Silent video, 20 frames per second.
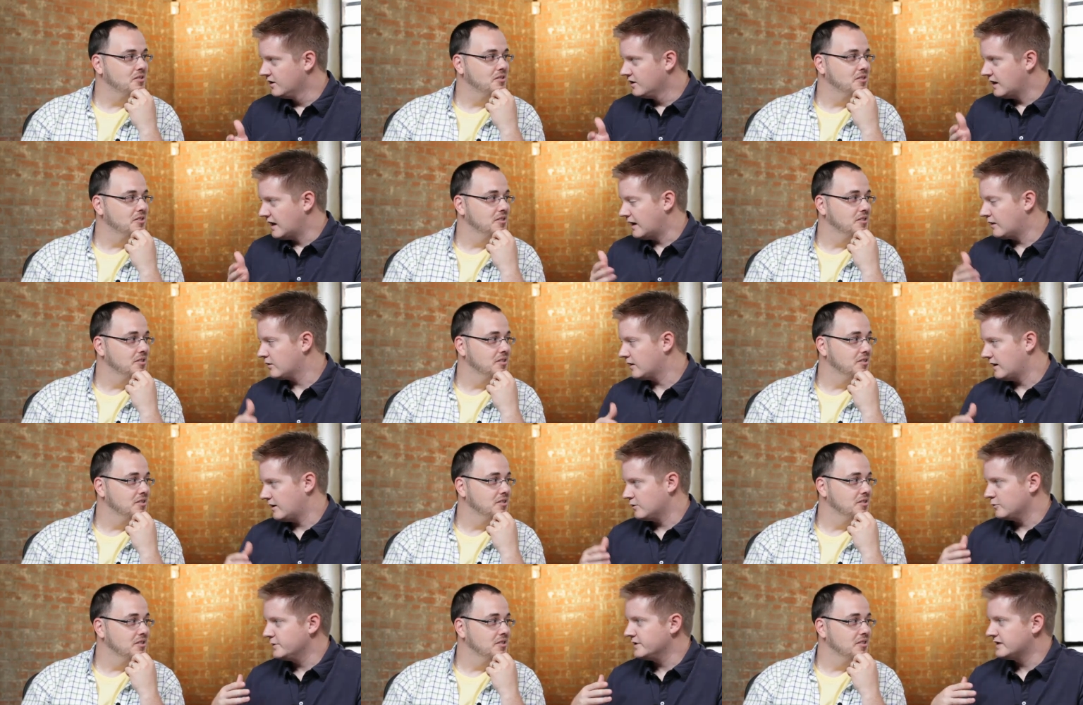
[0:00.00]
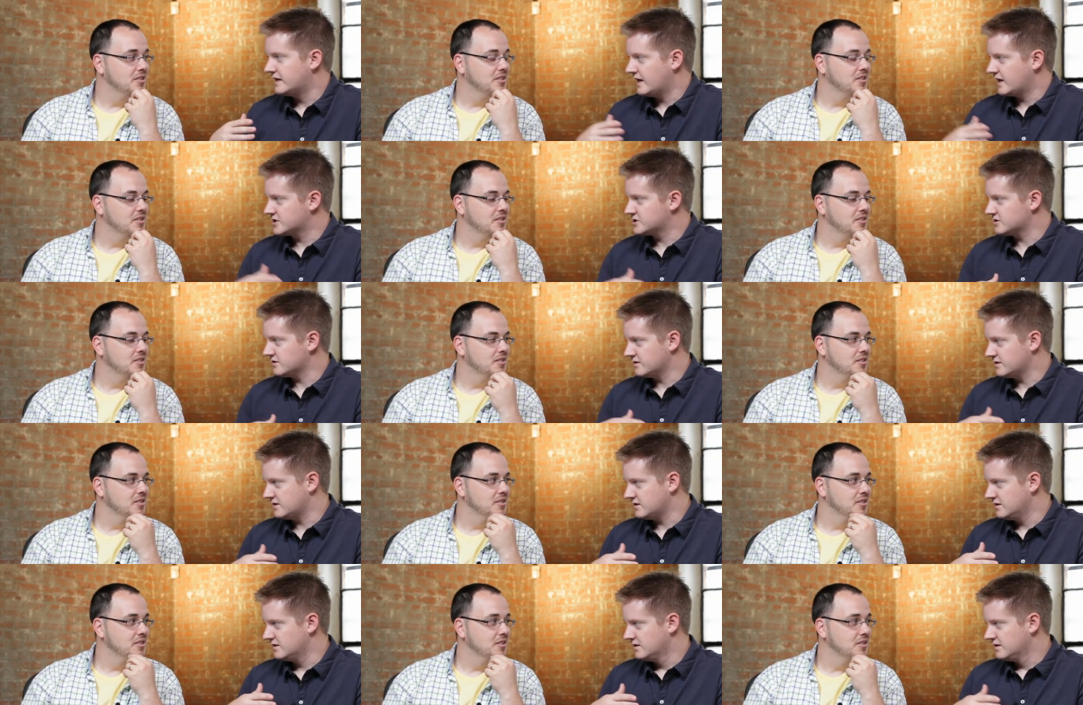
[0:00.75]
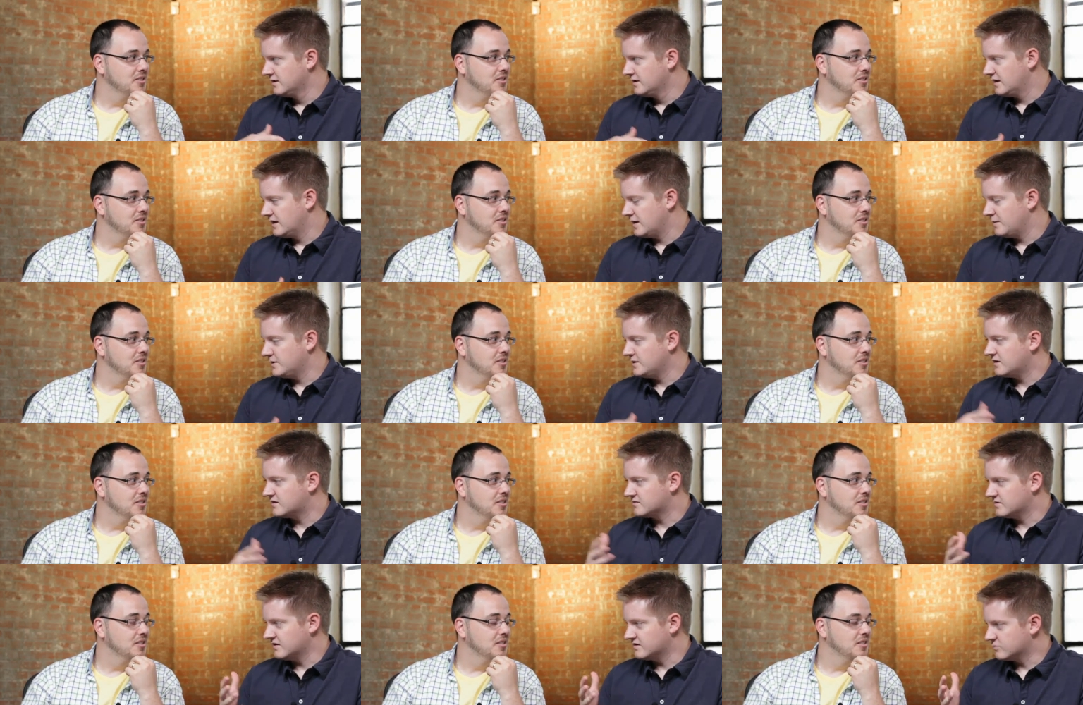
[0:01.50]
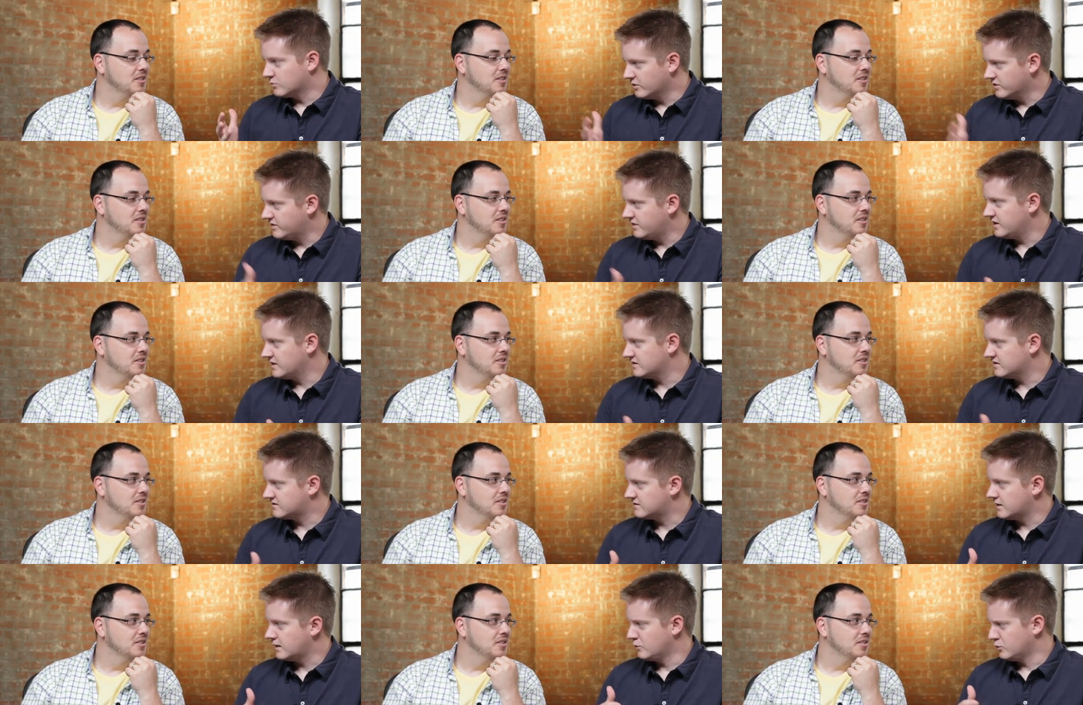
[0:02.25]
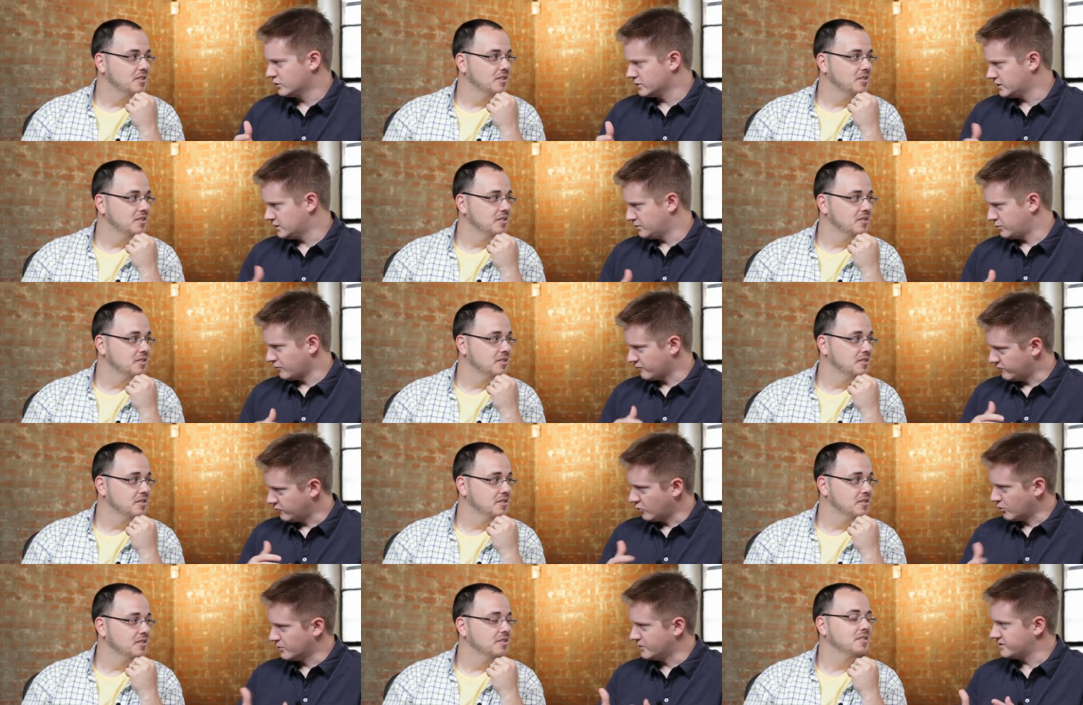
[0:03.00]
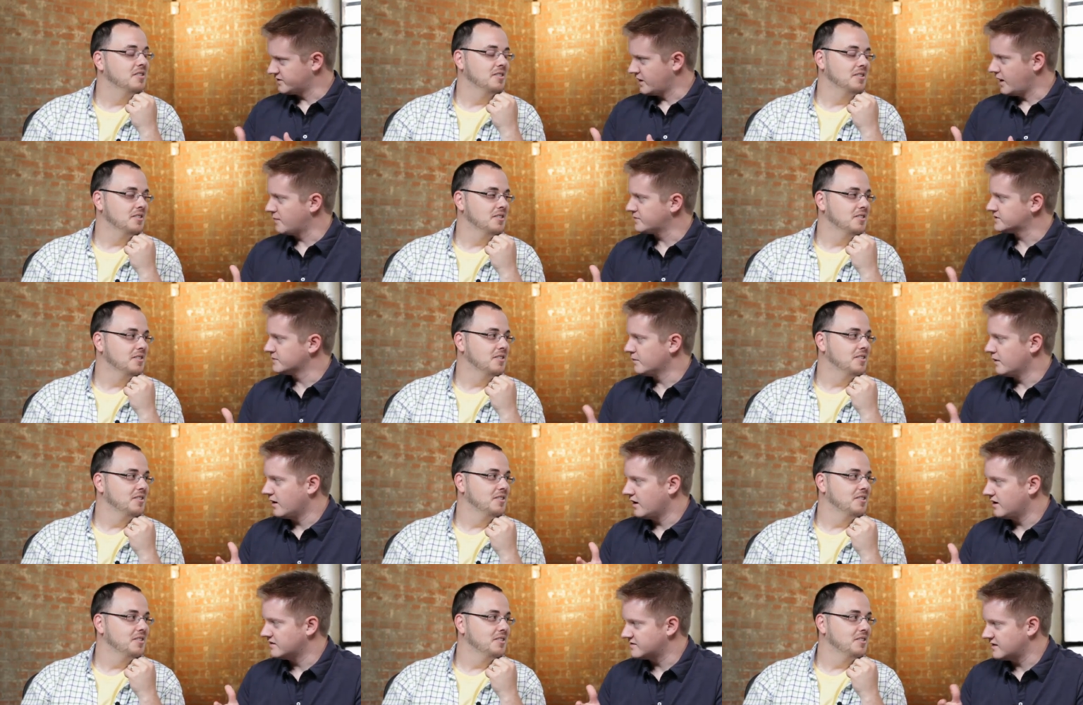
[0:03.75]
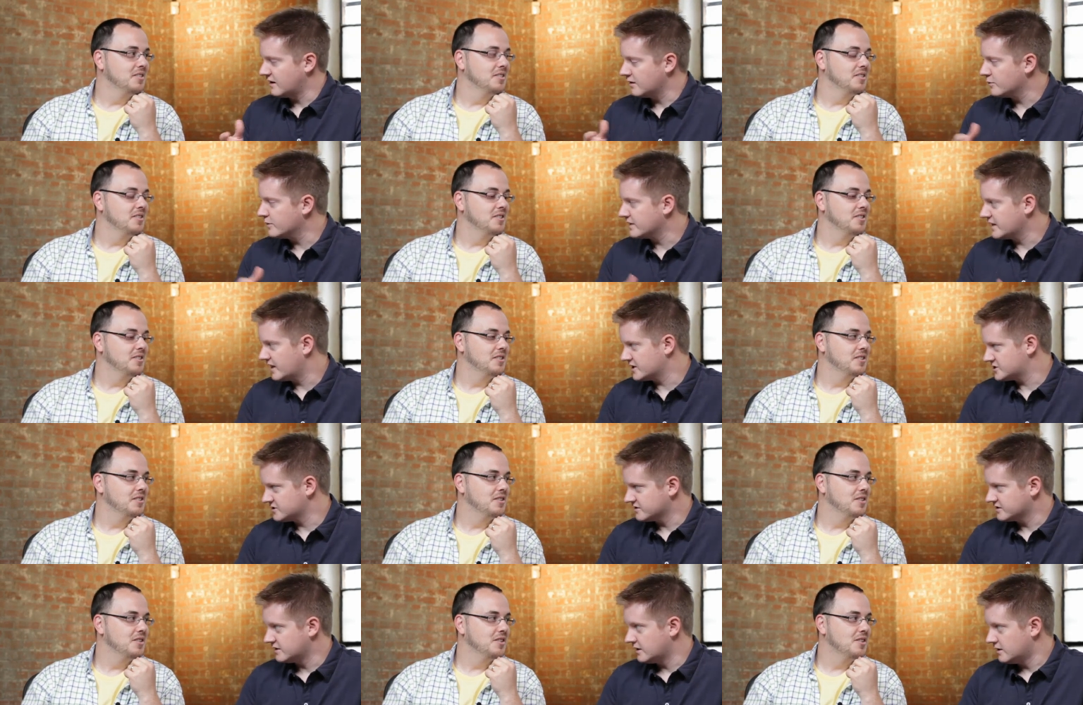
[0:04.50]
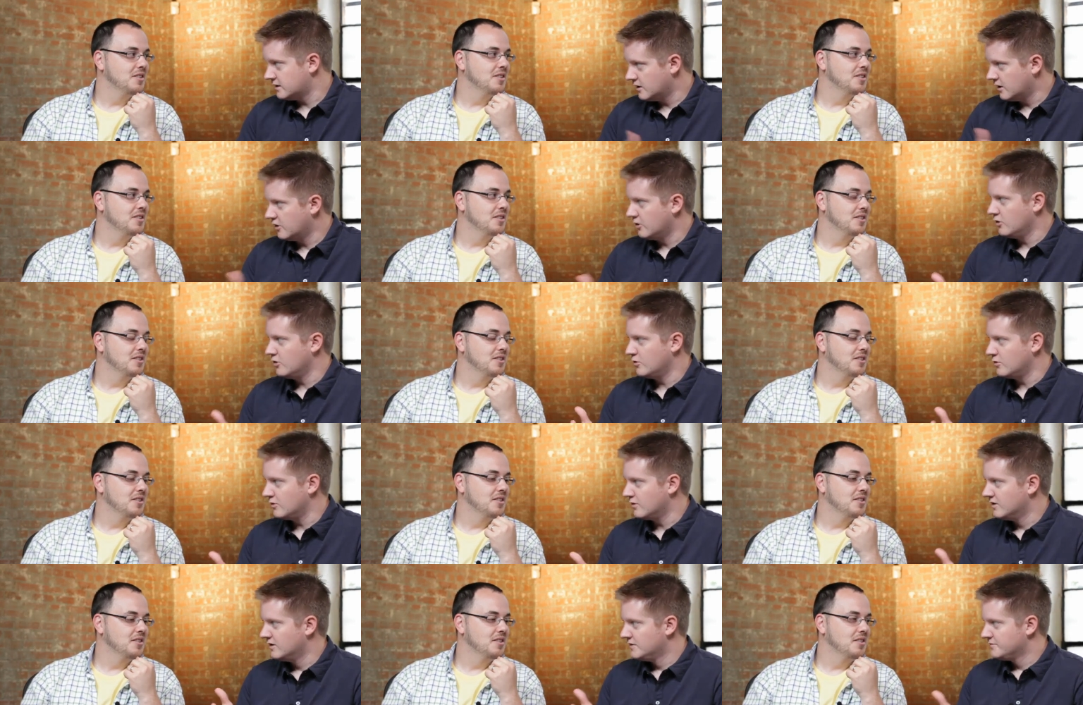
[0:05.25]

Speaker 1: how how are we going to actually? I mean, it's it's one thing to say we're going to performance optimize. How are we actually going to know?